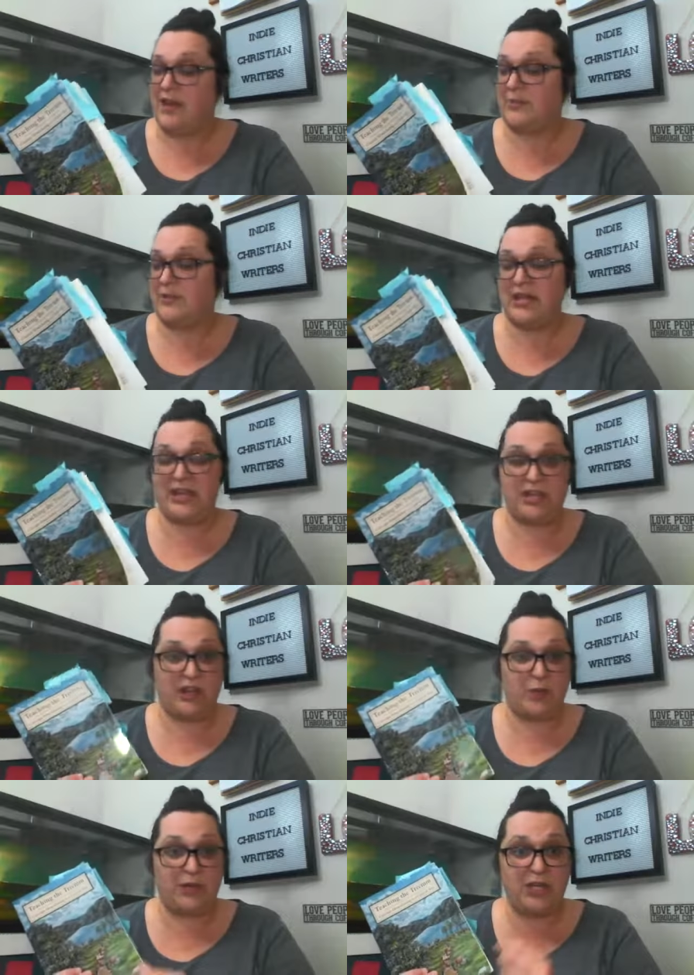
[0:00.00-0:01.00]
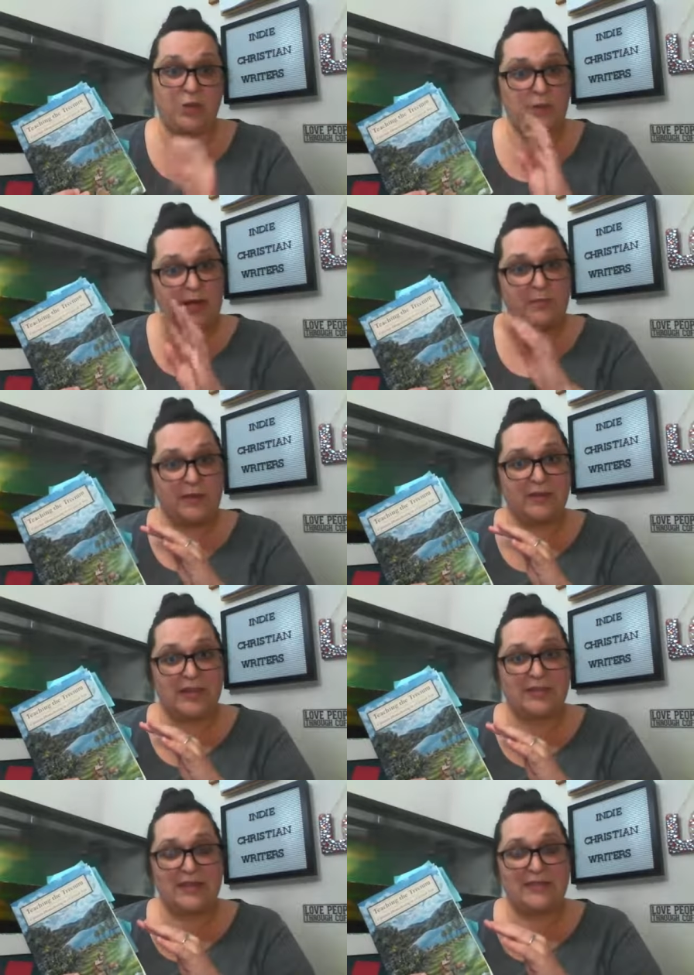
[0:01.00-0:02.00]
in particular, when you read a book
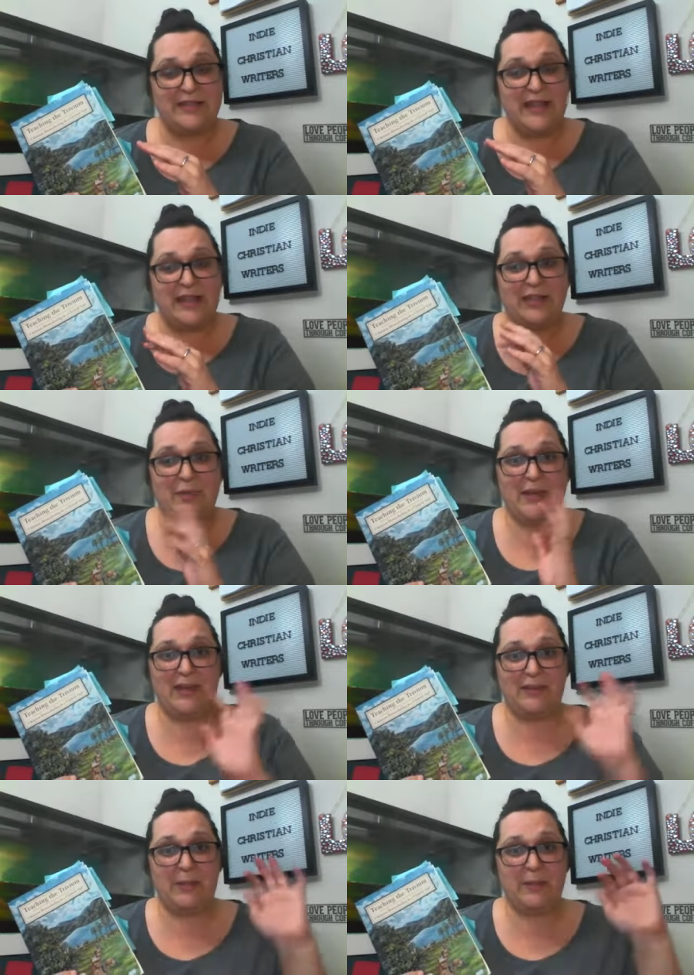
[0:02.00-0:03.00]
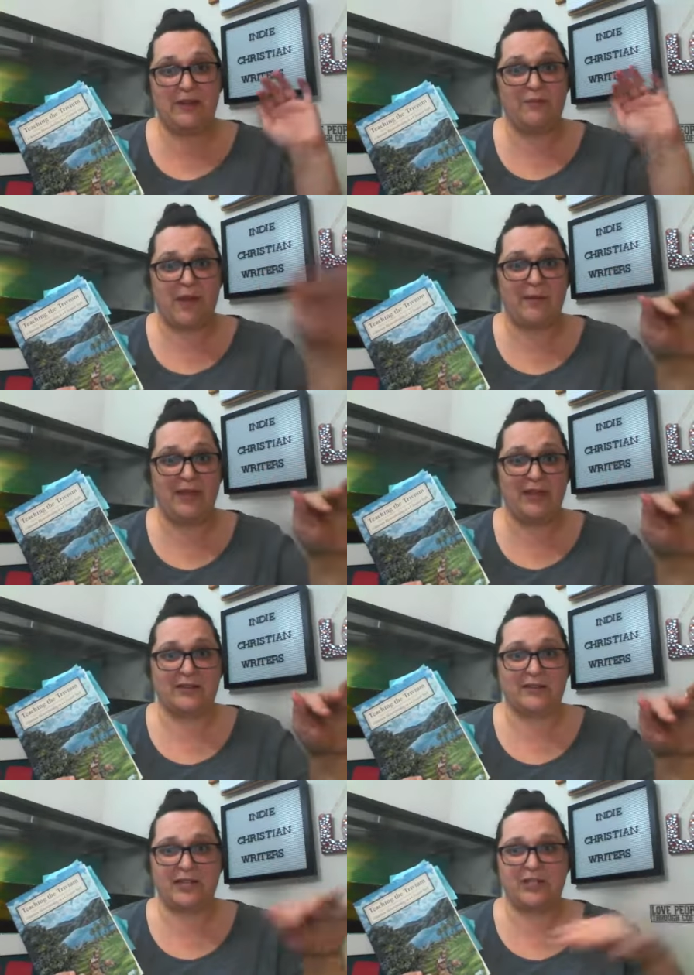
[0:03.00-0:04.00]
like this, you get a little bit of mommy
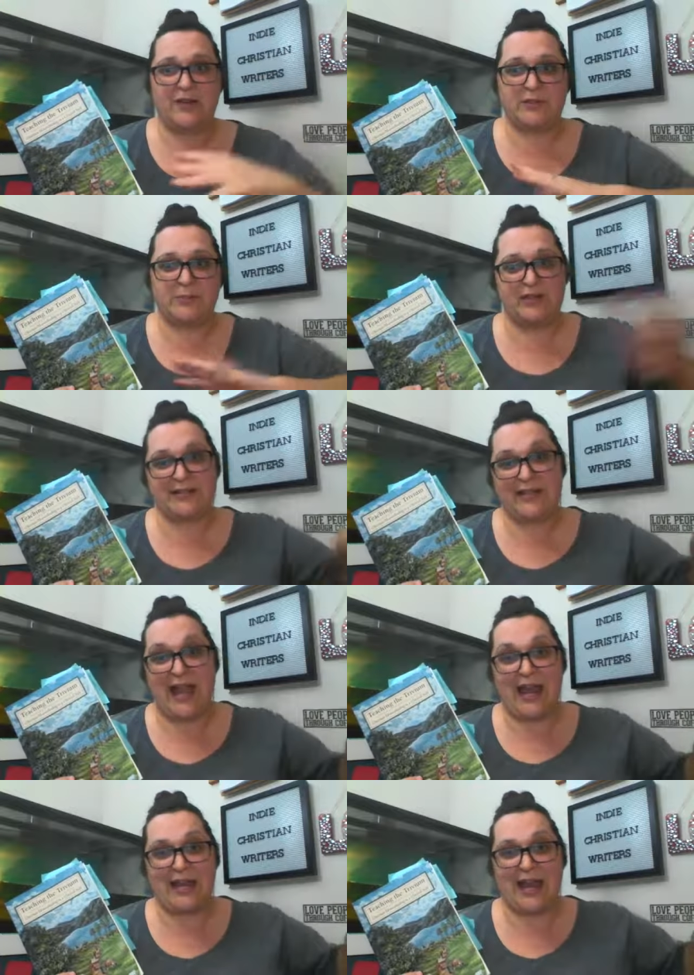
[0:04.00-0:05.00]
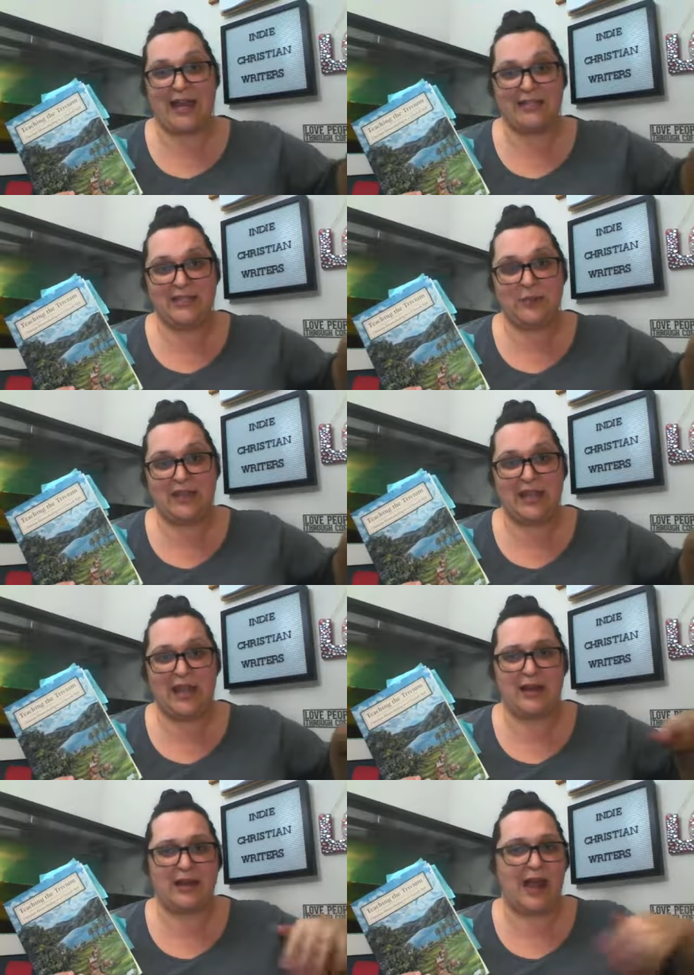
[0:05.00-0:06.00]
guilt that you have to put aside and deal with.
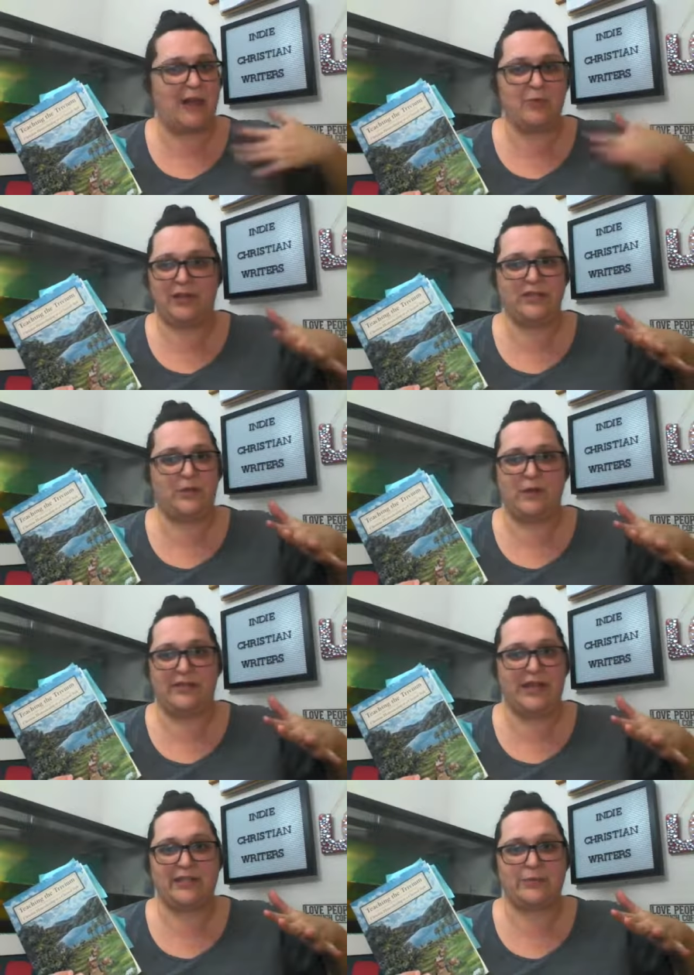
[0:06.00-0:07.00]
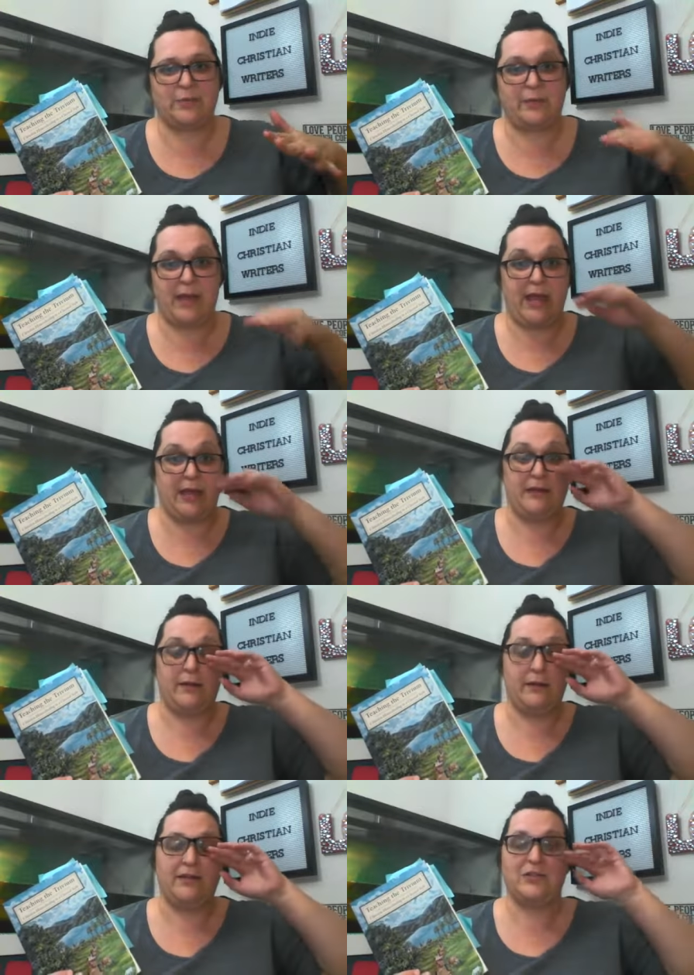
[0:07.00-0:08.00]
And I really don't want that to ruin my
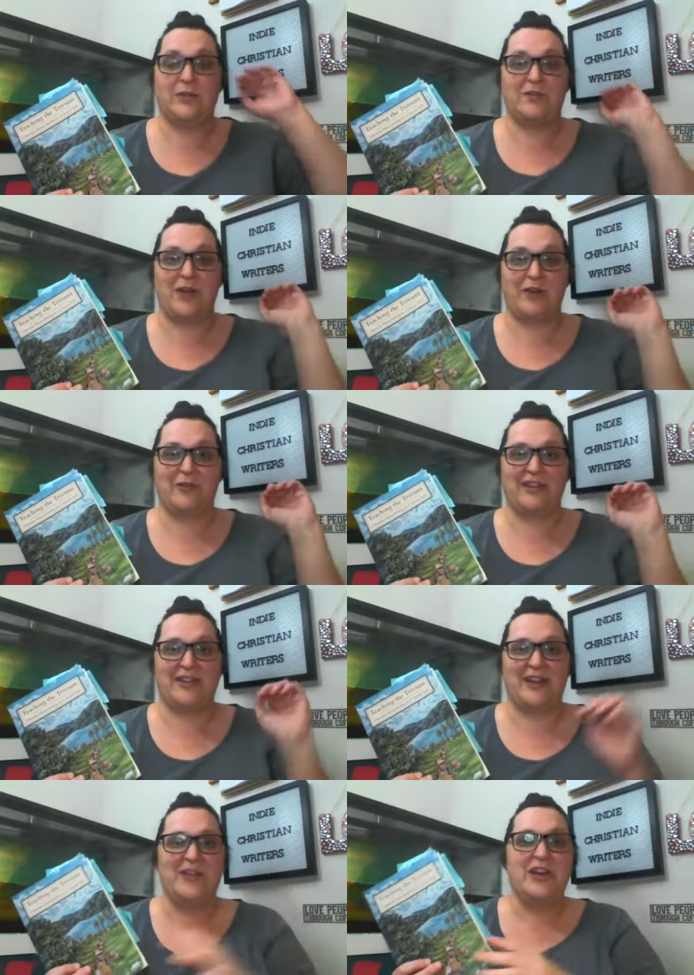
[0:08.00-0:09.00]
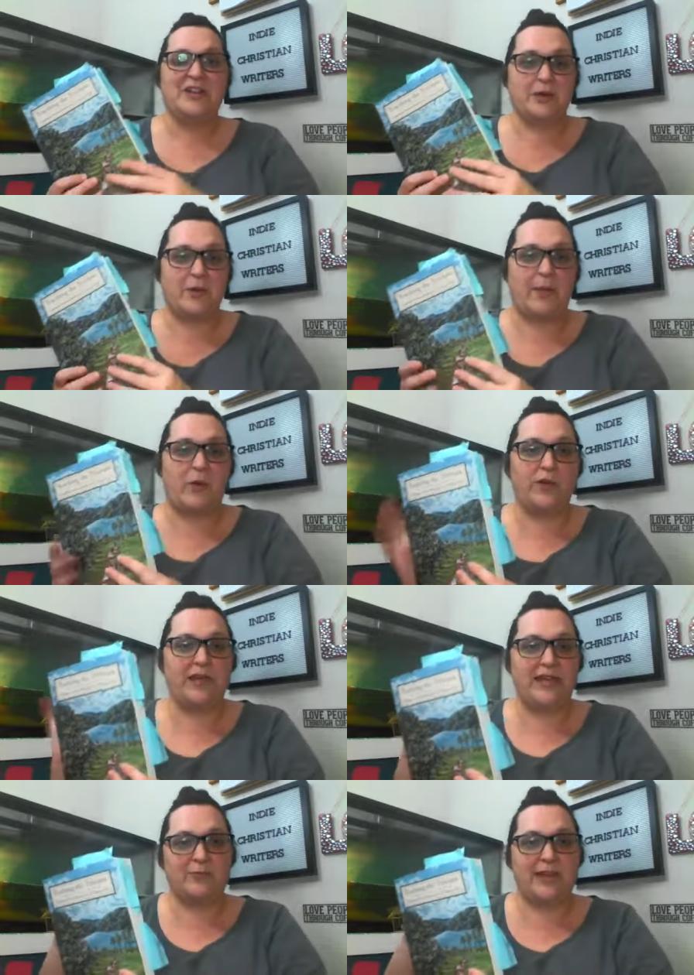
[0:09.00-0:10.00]
24 hour readathon. So I'm only
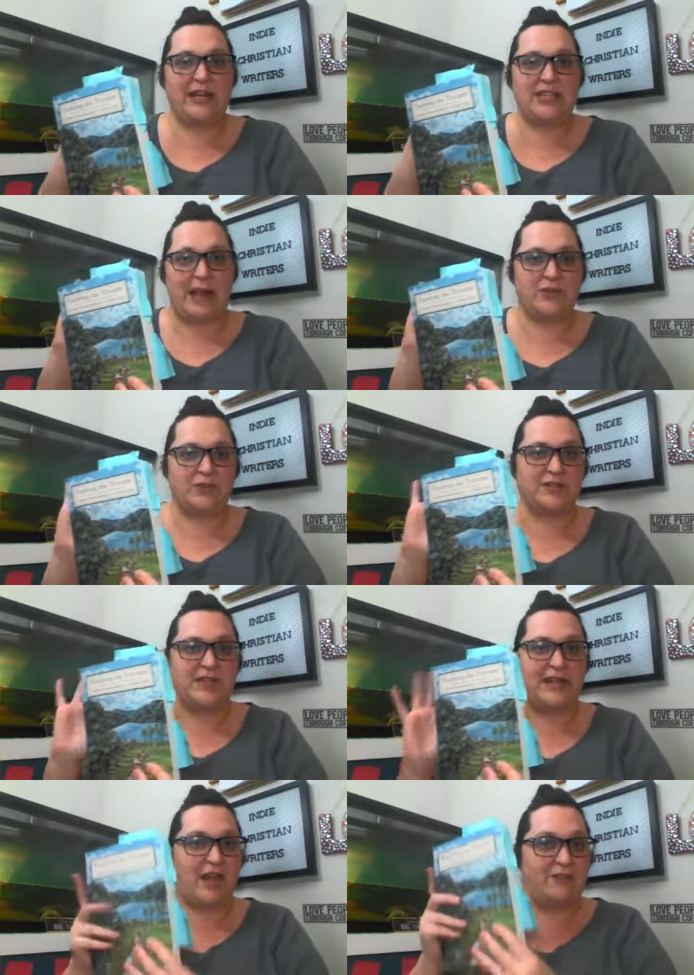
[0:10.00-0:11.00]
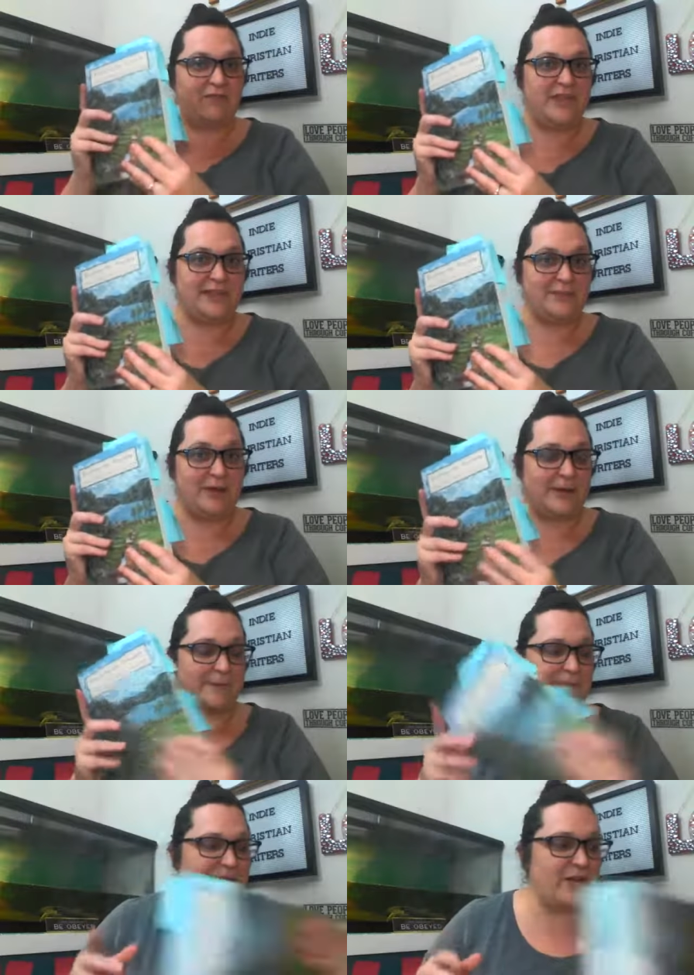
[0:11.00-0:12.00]
going to read chapter 13 of this book.
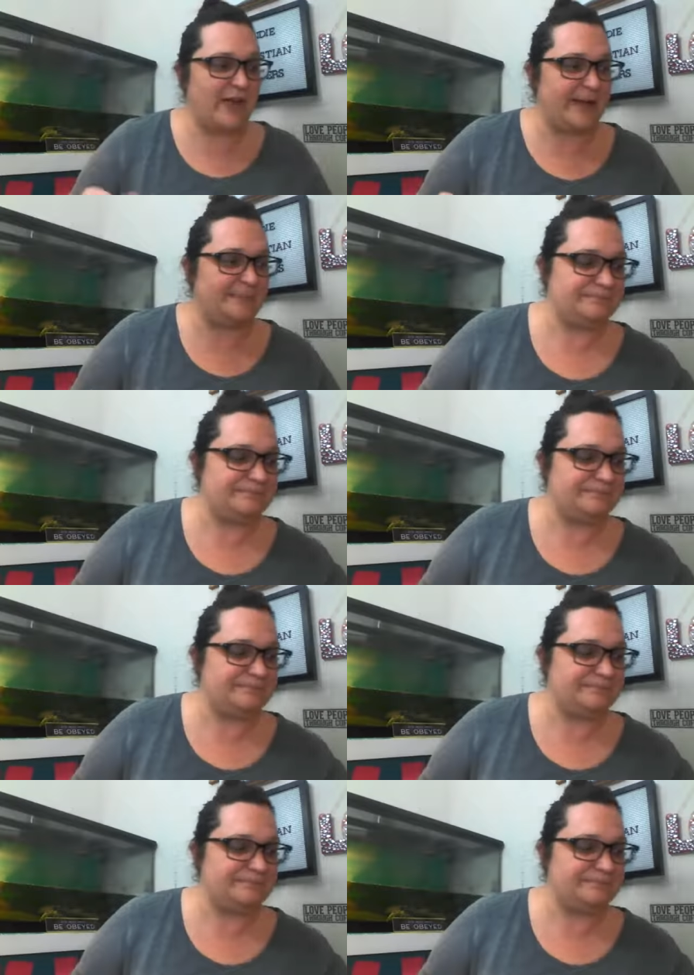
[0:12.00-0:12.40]
All right.